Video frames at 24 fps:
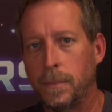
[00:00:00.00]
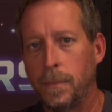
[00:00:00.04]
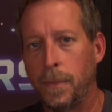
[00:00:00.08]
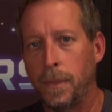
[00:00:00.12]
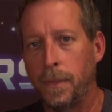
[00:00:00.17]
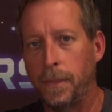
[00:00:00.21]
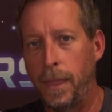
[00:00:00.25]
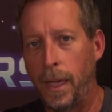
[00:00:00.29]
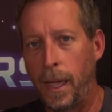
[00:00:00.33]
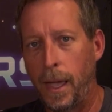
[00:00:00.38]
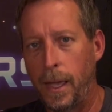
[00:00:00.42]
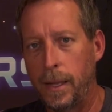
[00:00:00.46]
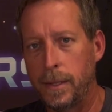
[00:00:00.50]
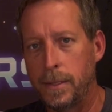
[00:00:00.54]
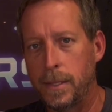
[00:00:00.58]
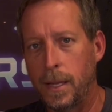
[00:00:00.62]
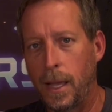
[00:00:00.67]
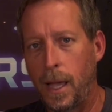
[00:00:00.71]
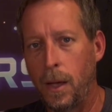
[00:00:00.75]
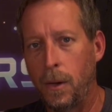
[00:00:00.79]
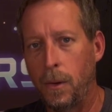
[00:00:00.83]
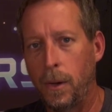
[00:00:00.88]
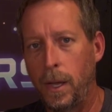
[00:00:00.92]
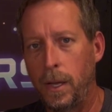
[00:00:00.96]
That's
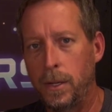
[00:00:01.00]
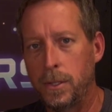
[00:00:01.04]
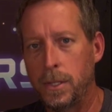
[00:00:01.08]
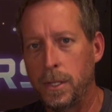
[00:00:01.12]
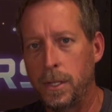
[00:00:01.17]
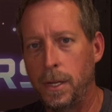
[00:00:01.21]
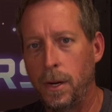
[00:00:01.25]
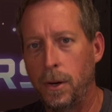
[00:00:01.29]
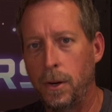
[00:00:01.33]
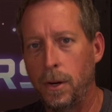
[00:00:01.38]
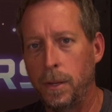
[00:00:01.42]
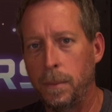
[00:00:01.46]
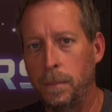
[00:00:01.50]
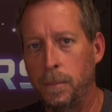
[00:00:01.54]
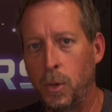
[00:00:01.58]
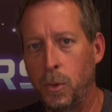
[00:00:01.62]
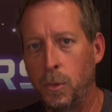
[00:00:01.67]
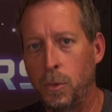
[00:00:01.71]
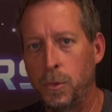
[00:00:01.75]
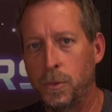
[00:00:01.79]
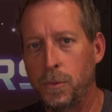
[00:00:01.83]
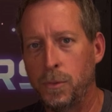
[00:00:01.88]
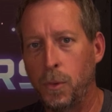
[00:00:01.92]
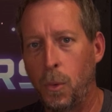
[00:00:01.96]
how engineering
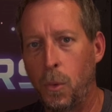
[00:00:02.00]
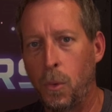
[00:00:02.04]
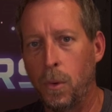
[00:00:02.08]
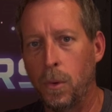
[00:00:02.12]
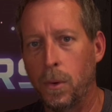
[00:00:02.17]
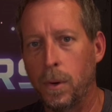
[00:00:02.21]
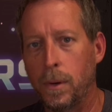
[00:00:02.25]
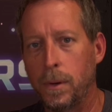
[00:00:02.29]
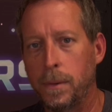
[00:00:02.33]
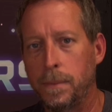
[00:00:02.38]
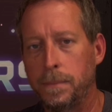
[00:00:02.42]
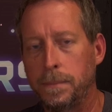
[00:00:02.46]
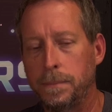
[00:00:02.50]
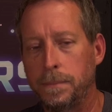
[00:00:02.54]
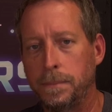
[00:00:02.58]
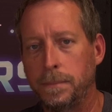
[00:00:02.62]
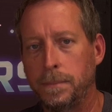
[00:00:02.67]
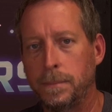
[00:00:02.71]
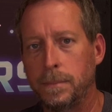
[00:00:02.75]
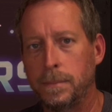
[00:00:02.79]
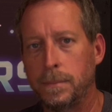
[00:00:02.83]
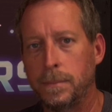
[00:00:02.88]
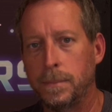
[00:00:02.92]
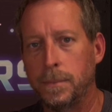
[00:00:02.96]
moves forward.
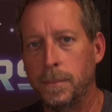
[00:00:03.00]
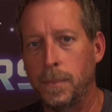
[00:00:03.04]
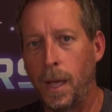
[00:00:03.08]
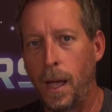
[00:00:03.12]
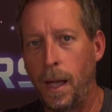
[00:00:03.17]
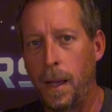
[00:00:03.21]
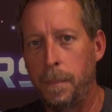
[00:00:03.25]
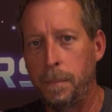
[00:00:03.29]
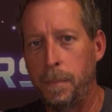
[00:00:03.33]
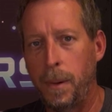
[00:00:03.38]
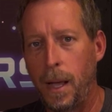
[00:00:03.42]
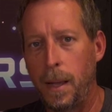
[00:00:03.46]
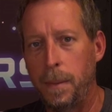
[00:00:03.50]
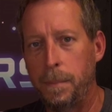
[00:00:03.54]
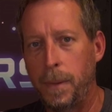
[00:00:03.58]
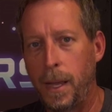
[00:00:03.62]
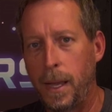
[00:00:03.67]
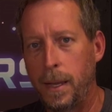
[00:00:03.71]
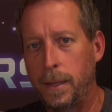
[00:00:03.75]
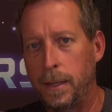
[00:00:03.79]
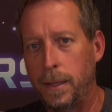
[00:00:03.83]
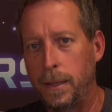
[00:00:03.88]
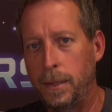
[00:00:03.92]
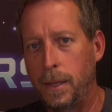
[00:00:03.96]
Not by
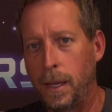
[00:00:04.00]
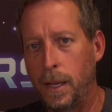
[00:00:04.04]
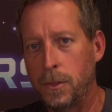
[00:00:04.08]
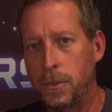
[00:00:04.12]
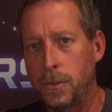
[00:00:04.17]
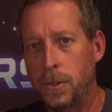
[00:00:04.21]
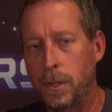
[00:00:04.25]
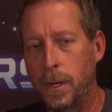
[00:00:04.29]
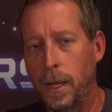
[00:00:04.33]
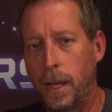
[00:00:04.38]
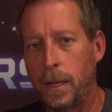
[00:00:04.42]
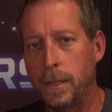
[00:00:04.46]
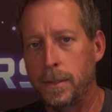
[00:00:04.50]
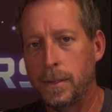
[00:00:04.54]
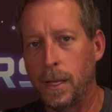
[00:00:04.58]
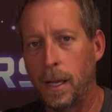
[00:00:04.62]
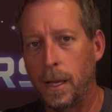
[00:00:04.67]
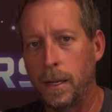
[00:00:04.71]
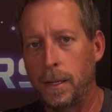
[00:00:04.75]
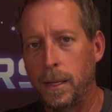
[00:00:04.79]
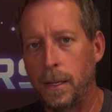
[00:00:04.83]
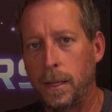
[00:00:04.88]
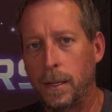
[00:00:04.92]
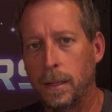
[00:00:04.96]
making yesterday's
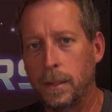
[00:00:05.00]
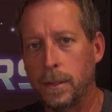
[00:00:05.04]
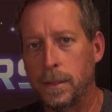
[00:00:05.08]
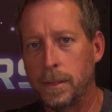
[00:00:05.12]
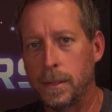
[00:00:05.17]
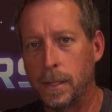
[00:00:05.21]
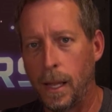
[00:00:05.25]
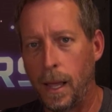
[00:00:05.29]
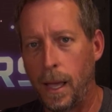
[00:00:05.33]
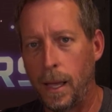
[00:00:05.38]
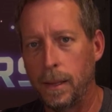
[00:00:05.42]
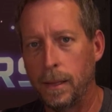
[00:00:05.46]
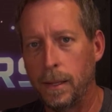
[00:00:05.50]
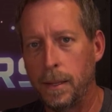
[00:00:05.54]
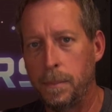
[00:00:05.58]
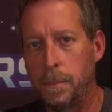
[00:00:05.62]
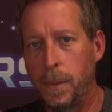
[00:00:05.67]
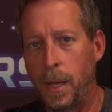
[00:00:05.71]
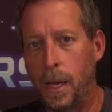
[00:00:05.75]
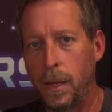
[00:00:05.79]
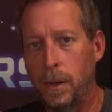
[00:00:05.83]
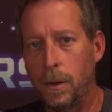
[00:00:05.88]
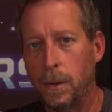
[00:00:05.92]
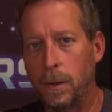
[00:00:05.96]
idea slightly
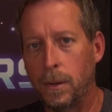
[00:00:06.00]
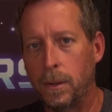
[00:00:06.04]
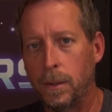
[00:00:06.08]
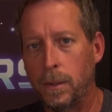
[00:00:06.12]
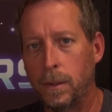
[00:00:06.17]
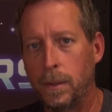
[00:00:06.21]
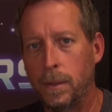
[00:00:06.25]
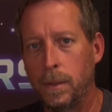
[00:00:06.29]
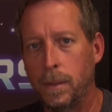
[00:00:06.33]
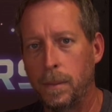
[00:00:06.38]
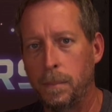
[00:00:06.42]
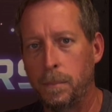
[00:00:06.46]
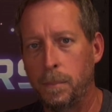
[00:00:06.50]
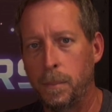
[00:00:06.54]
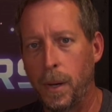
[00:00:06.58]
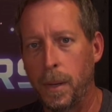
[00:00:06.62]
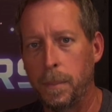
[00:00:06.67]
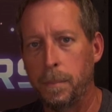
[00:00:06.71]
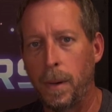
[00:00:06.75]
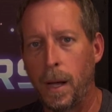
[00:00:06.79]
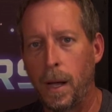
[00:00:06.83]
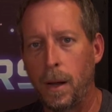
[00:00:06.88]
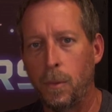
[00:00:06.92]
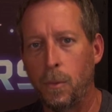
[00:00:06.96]
better,
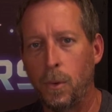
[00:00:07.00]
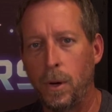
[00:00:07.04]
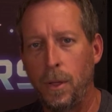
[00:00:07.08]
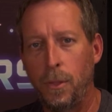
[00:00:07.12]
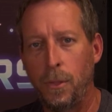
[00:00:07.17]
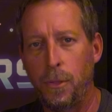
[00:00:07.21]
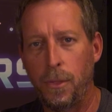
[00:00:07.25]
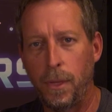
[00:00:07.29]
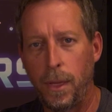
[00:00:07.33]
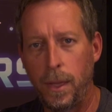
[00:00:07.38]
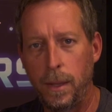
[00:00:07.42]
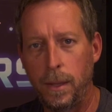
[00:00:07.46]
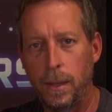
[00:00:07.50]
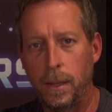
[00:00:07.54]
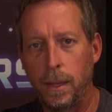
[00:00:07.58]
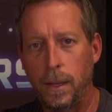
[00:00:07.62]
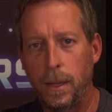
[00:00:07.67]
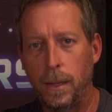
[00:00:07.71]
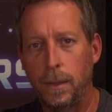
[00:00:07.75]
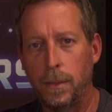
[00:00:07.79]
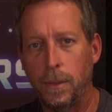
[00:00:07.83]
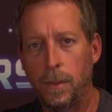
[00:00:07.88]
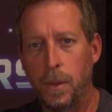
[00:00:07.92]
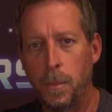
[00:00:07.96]
but by
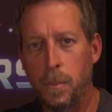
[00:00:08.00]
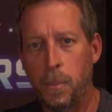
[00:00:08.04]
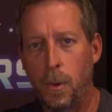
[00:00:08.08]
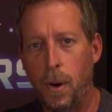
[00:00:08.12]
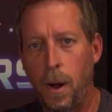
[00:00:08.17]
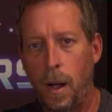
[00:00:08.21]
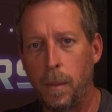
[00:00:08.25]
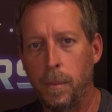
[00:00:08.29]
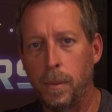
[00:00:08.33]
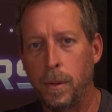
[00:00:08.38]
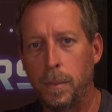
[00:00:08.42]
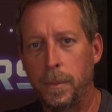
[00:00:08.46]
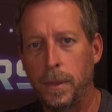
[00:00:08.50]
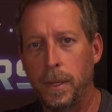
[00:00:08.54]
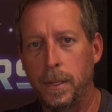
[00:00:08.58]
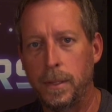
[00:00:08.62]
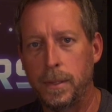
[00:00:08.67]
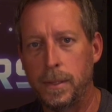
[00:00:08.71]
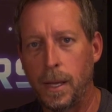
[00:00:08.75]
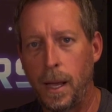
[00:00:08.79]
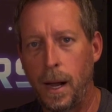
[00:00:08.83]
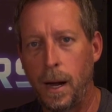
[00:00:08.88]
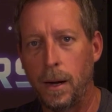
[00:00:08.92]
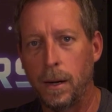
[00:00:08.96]
rethinking the problem
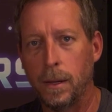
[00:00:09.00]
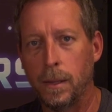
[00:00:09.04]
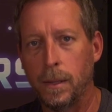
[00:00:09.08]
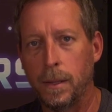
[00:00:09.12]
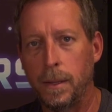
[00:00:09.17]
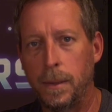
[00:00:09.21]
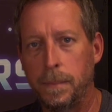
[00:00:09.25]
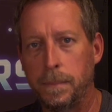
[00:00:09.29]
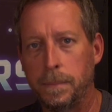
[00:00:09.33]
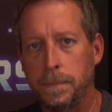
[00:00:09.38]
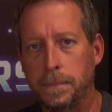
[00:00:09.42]
entirely.